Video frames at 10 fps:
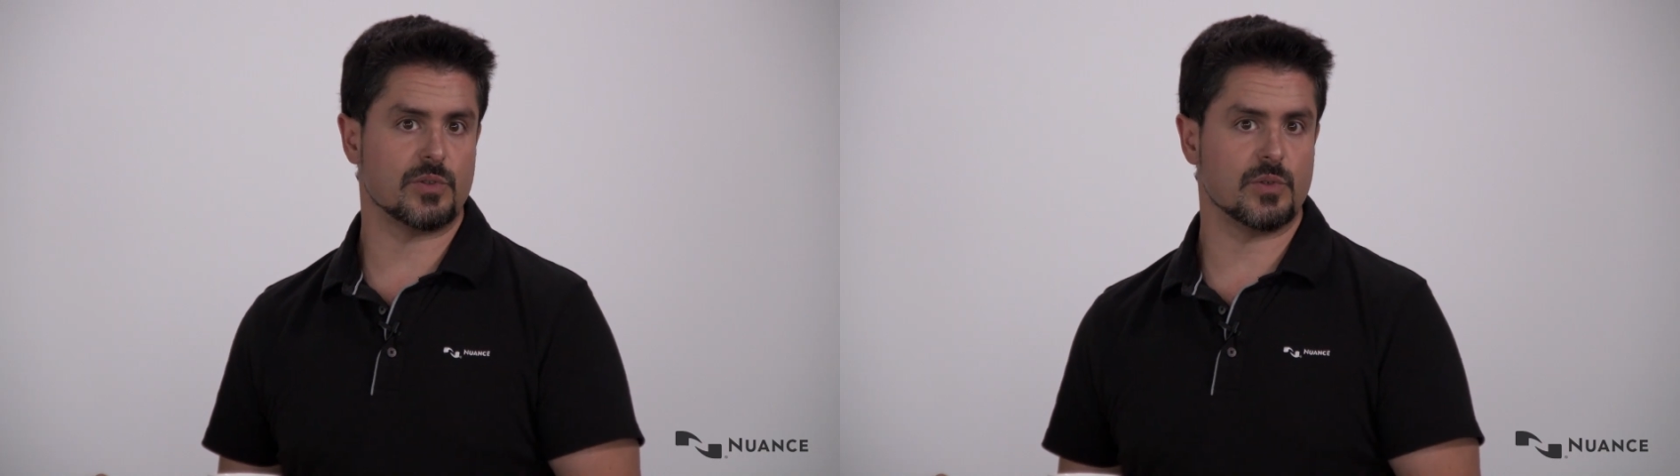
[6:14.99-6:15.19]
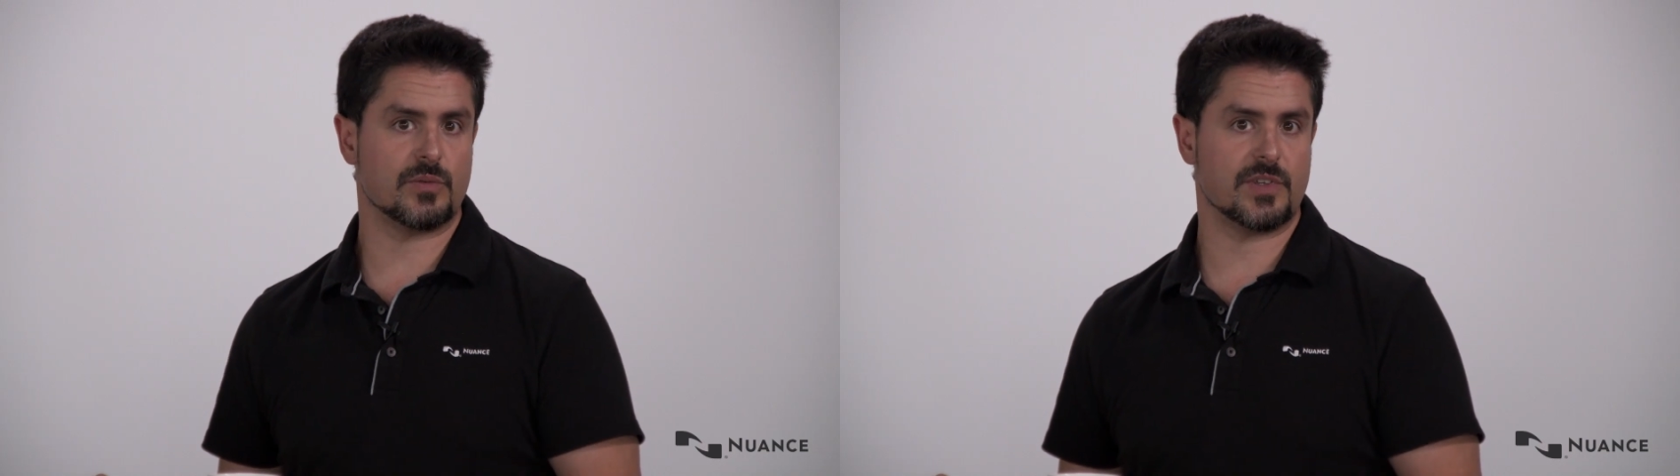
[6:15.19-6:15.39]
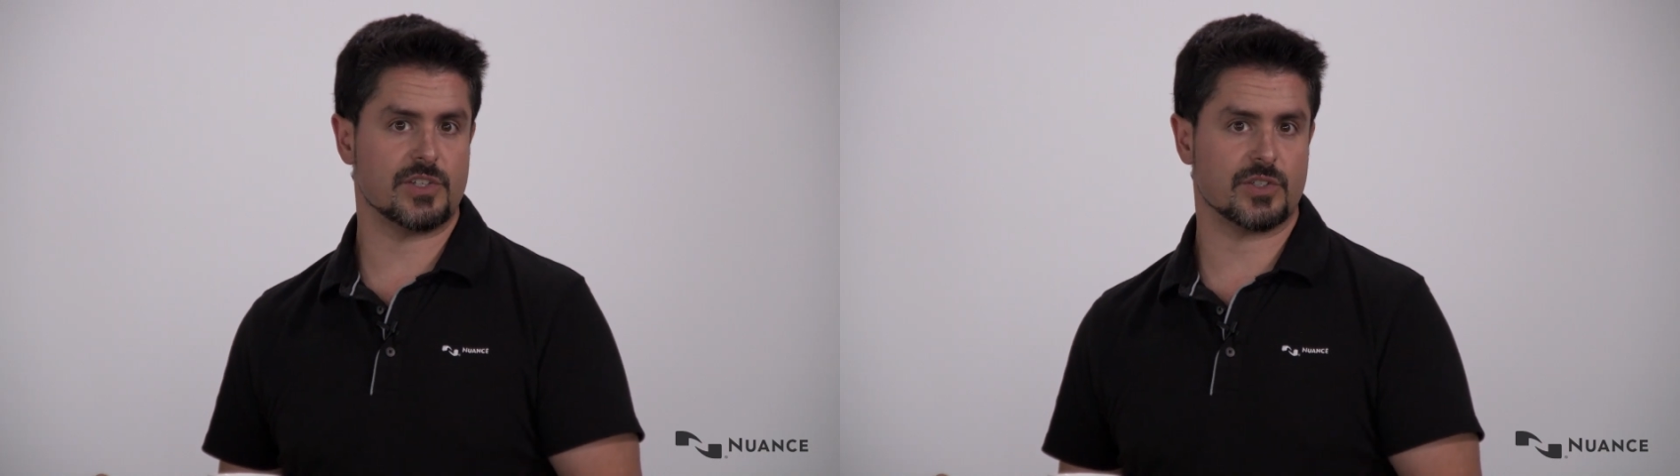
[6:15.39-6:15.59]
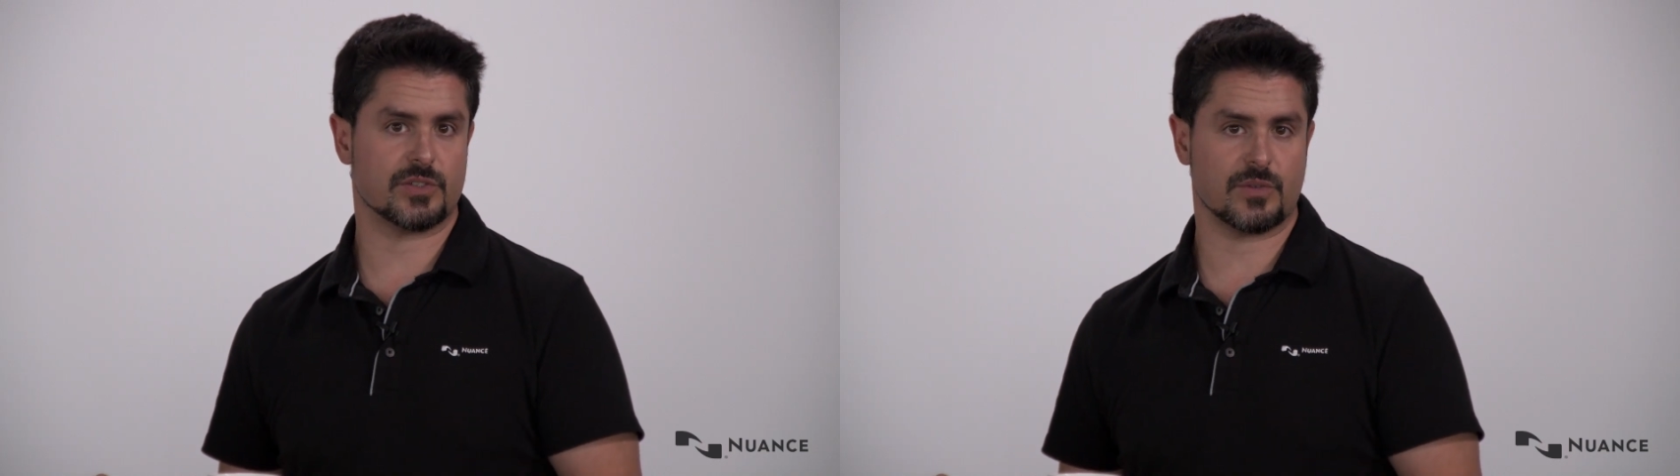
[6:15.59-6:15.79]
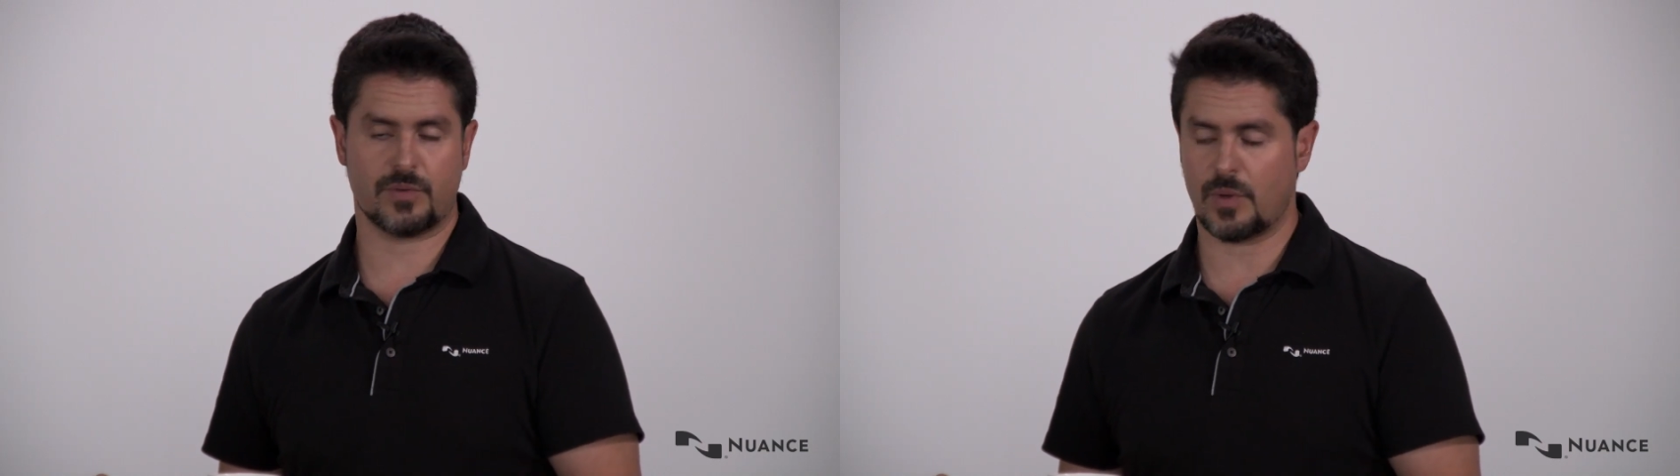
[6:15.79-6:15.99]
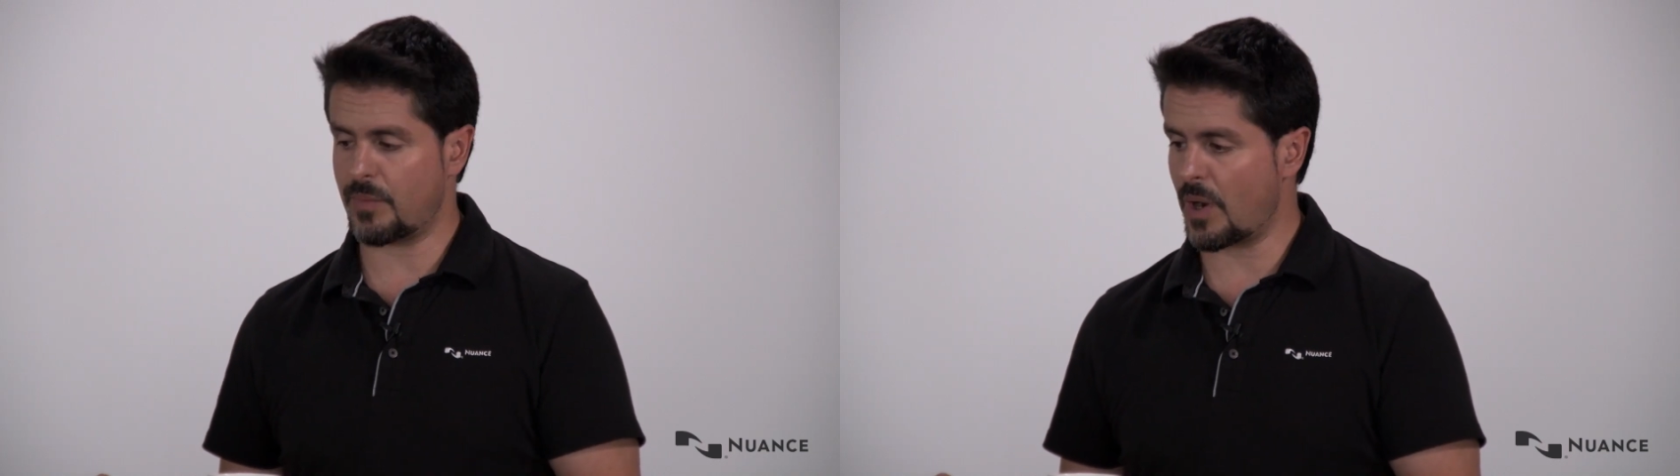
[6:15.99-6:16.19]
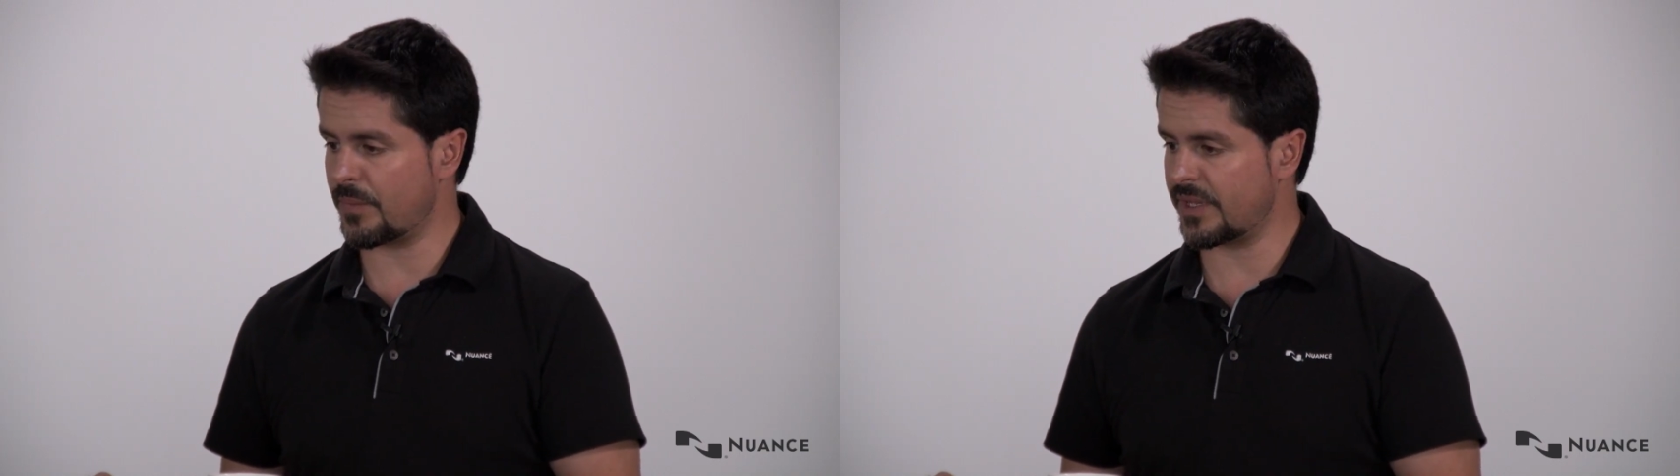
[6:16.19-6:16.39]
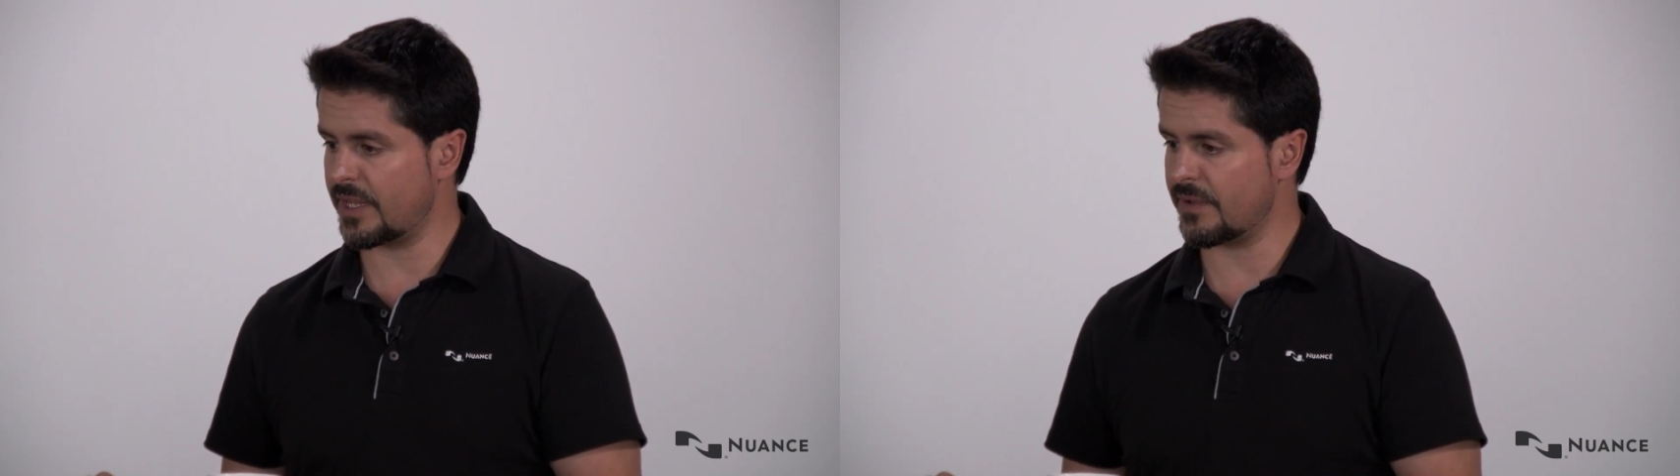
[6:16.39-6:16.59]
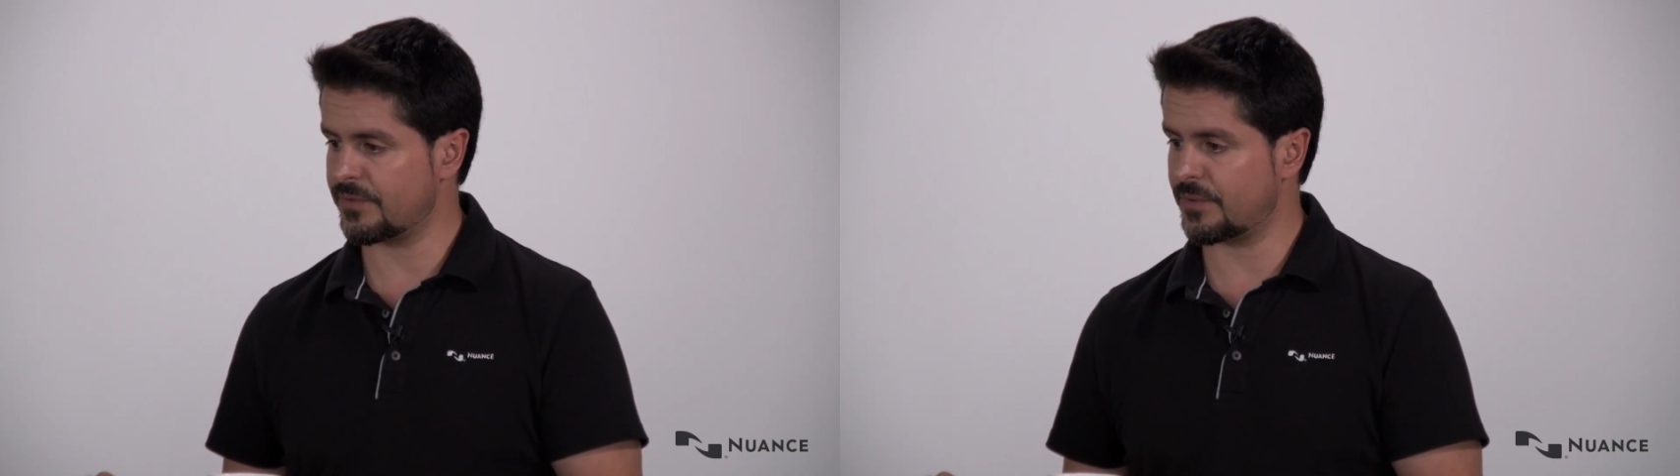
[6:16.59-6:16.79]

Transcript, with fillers: the new features of Power PDF